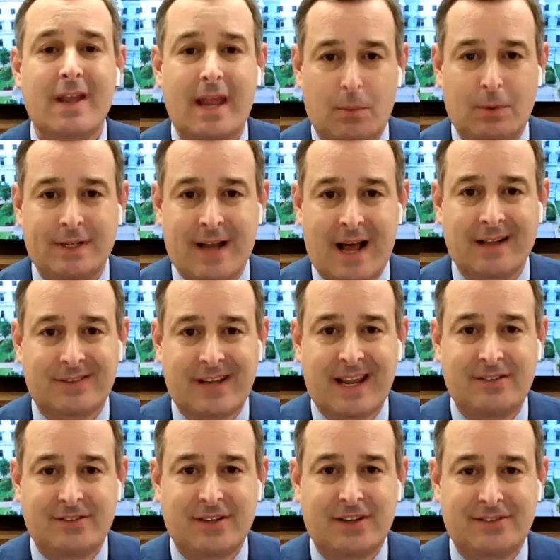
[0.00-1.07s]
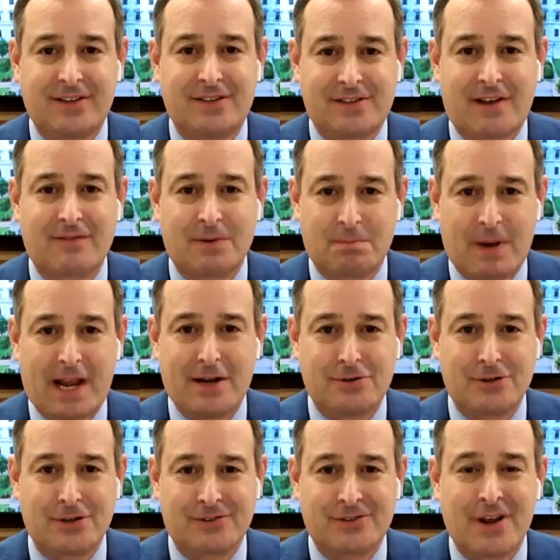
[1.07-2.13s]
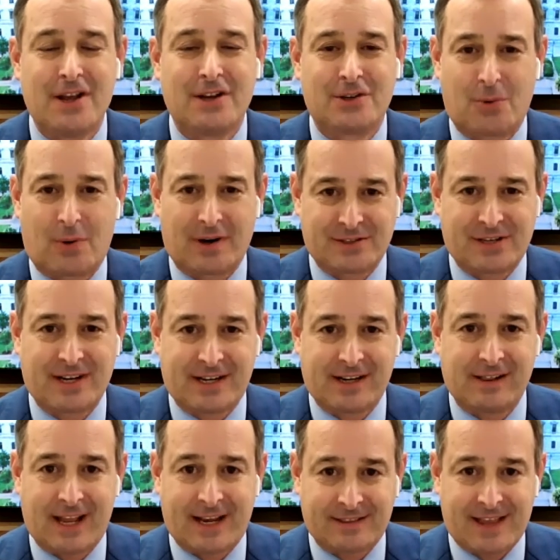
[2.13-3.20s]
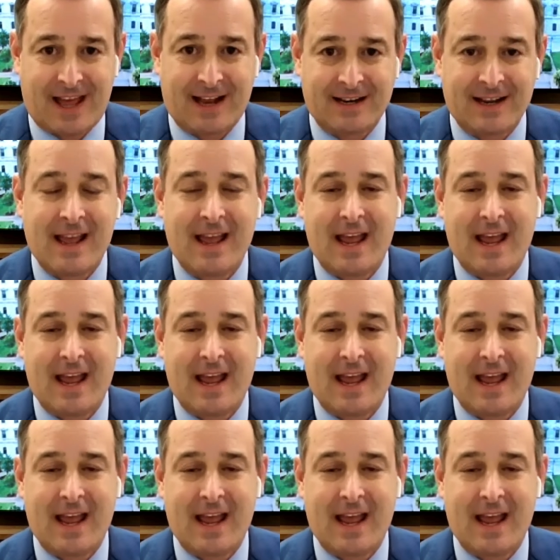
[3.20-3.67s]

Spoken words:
it would not take 67 pages to articulate that.